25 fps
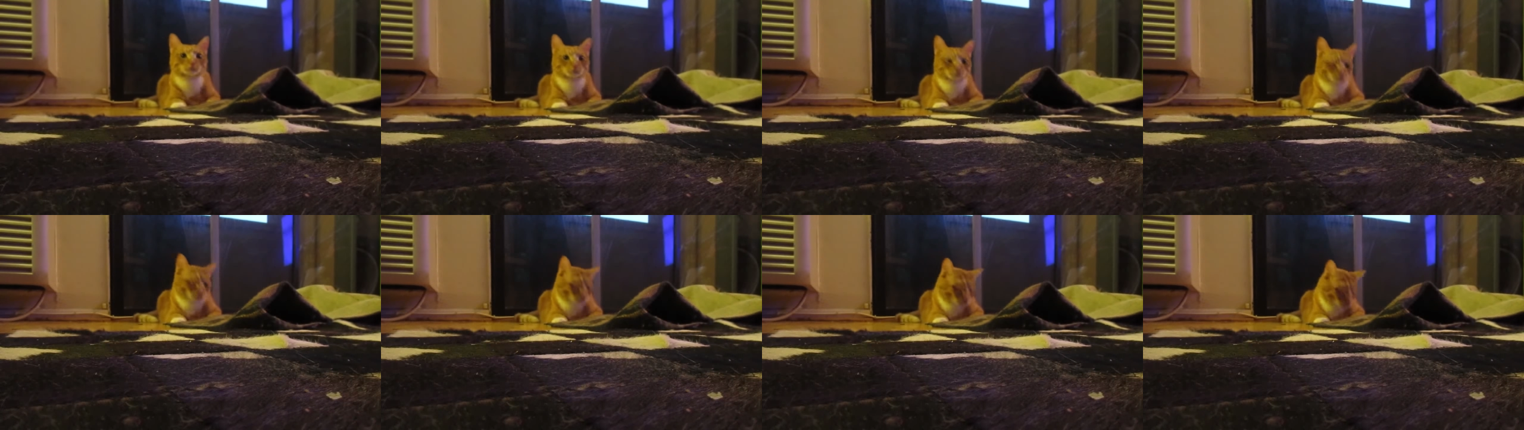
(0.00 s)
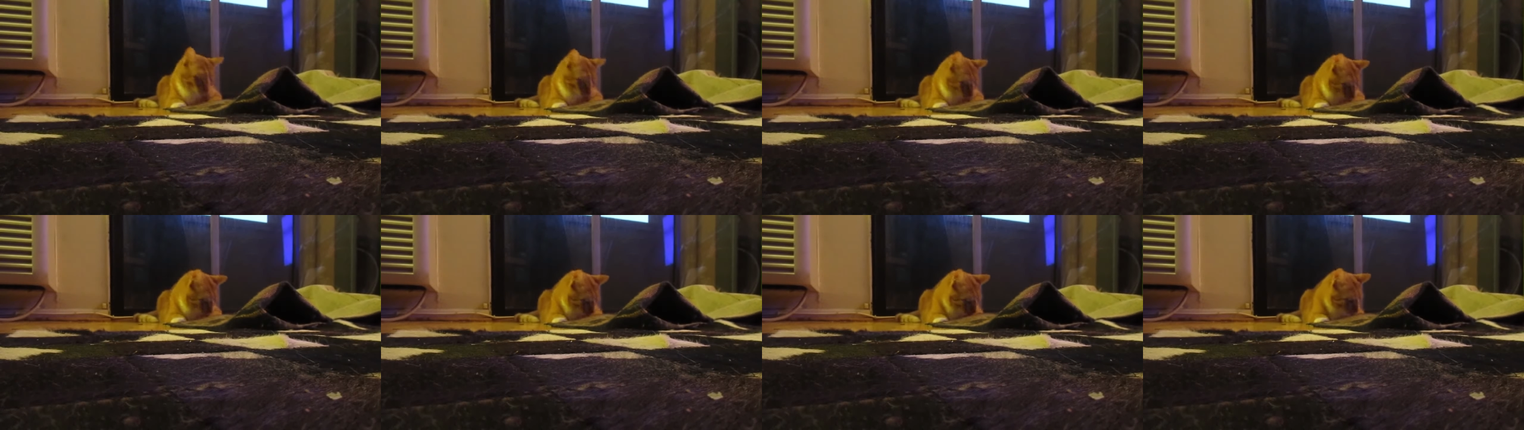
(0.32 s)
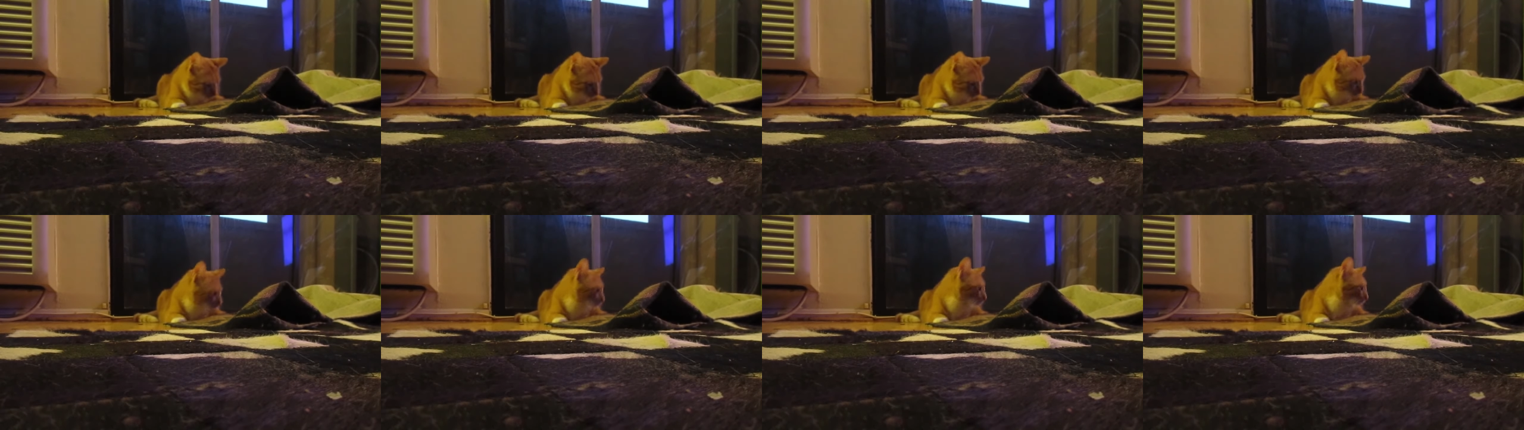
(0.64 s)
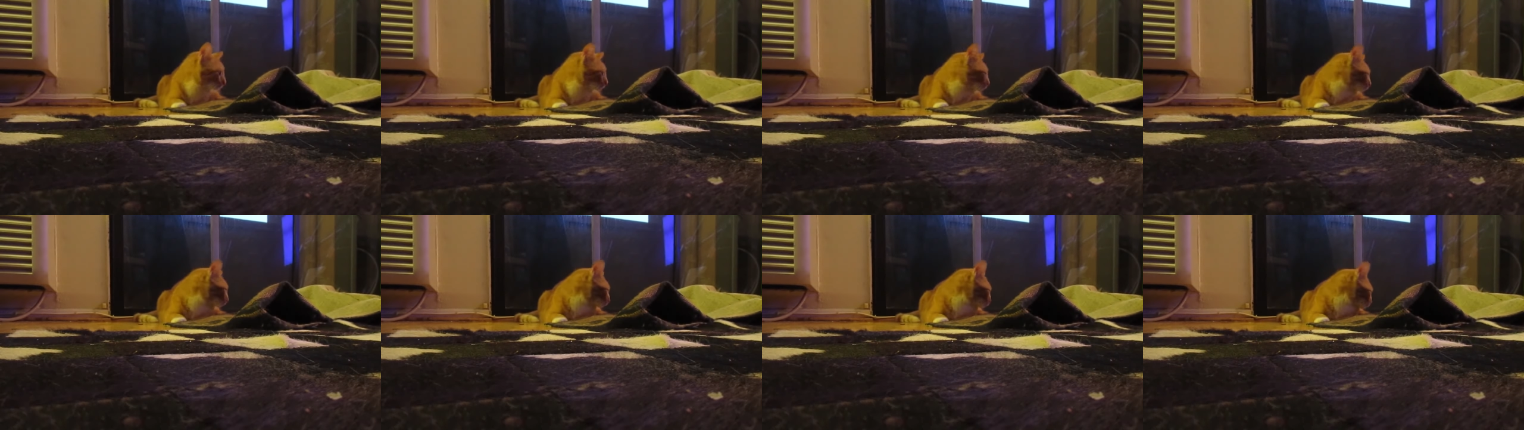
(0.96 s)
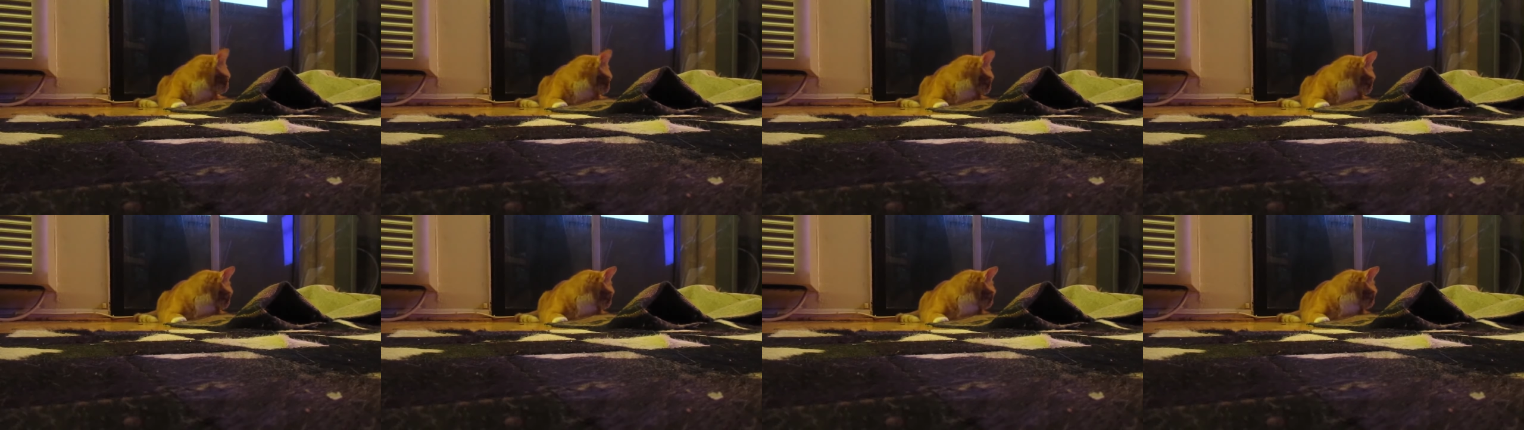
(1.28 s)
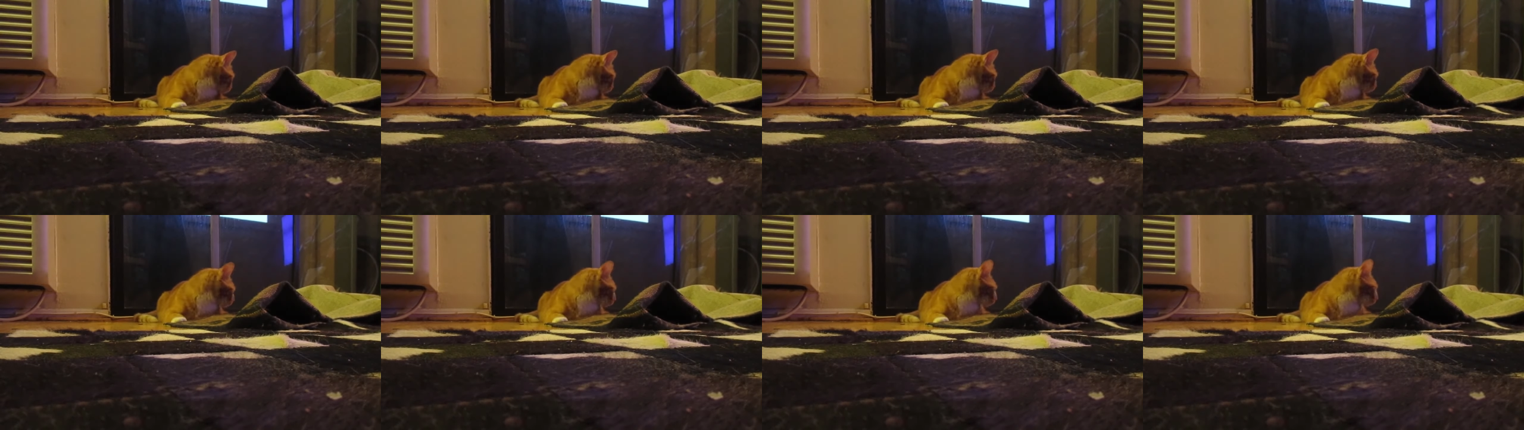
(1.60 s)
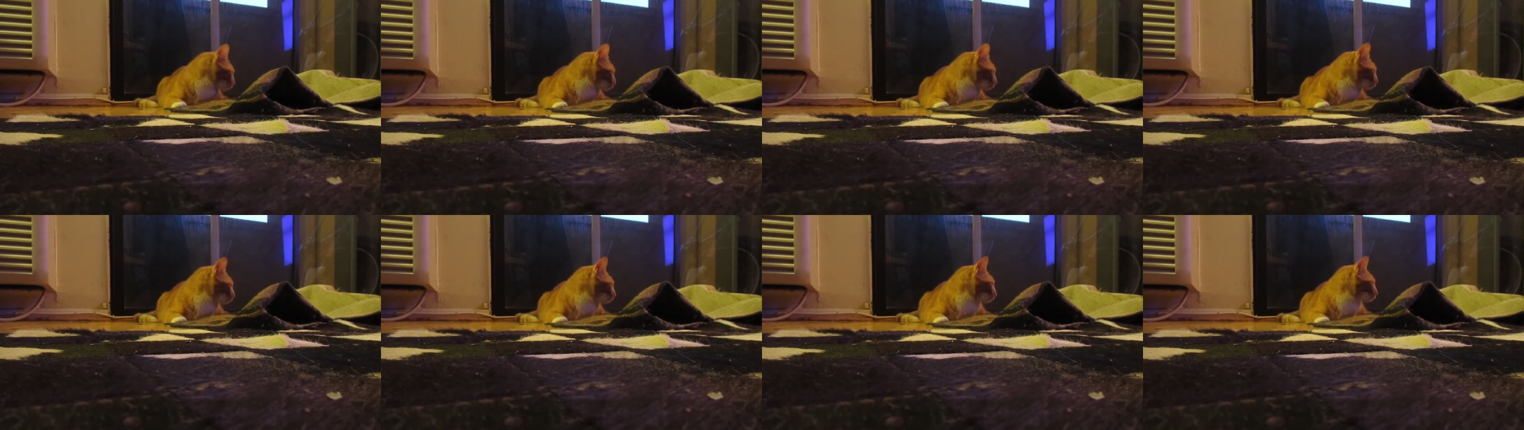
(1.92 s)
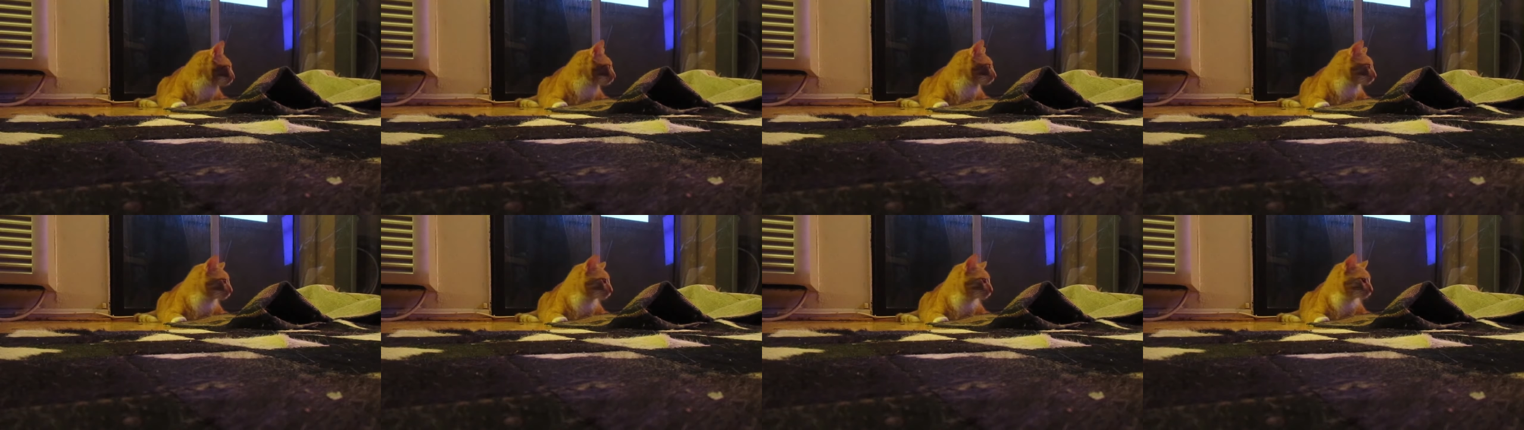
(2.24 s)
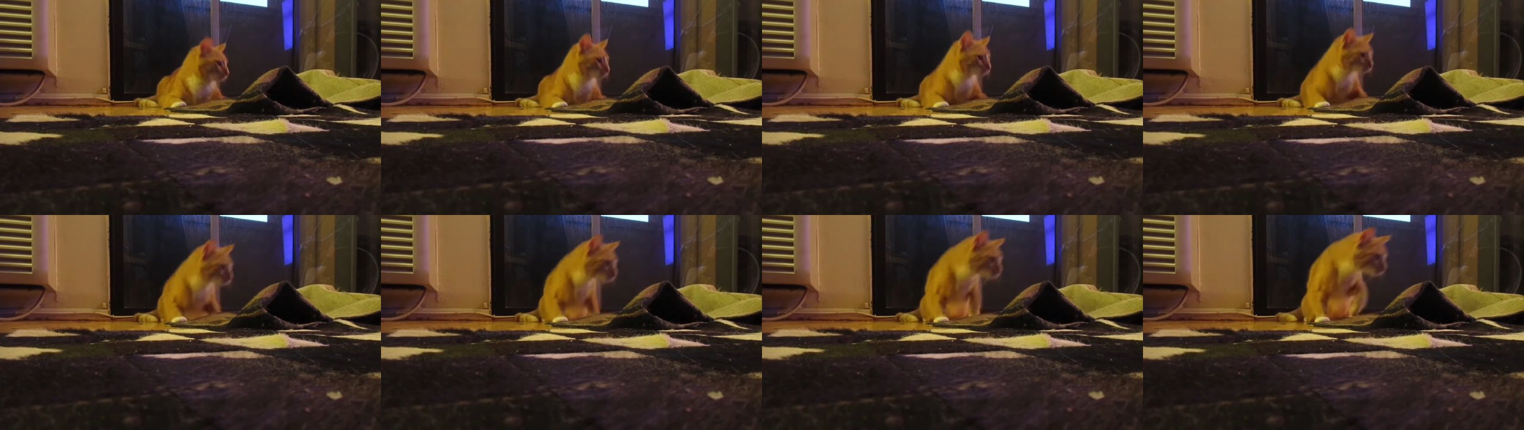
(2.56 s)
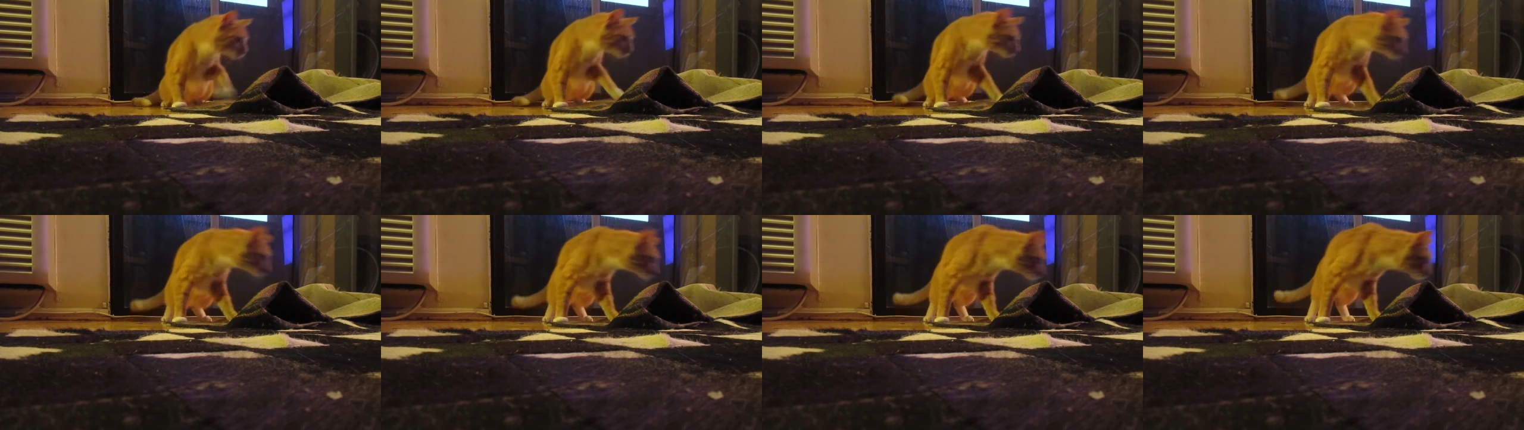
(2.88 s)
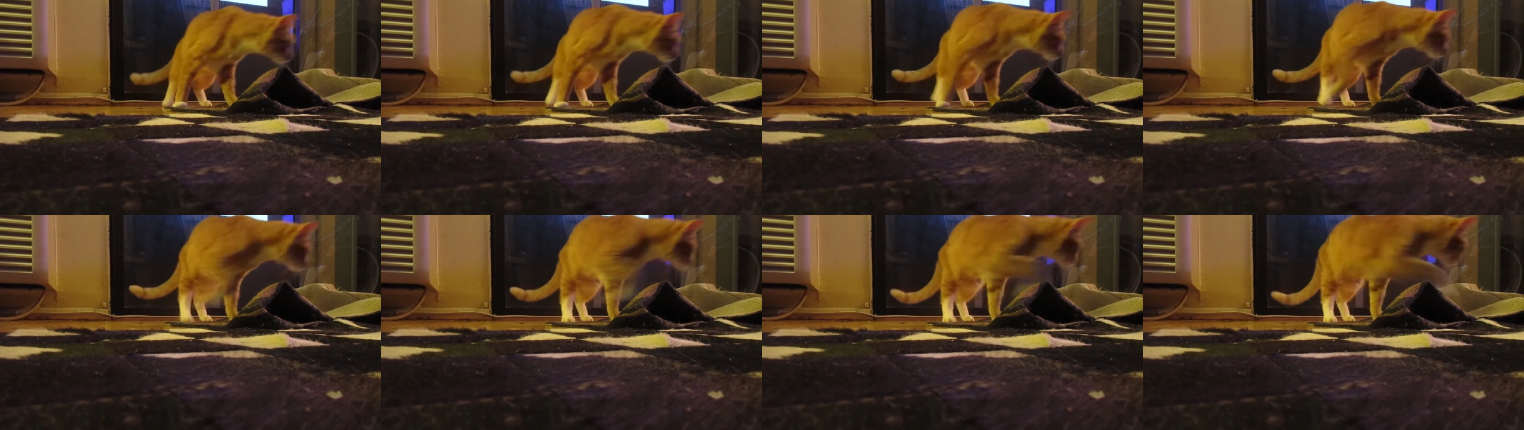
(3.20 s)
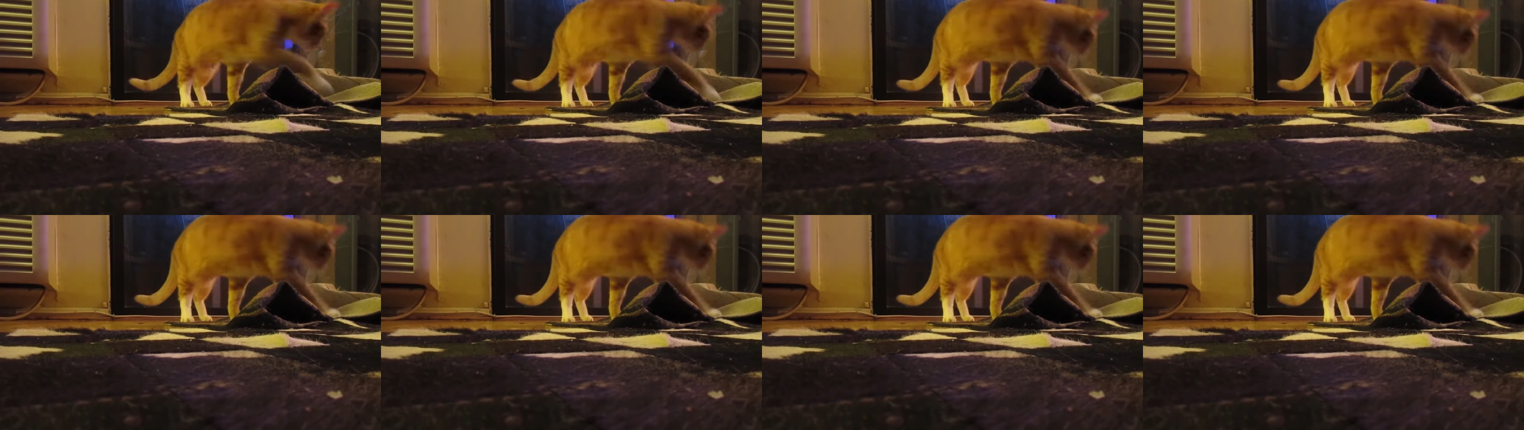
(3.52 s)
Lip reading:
No face is visible, so there are no lips to read.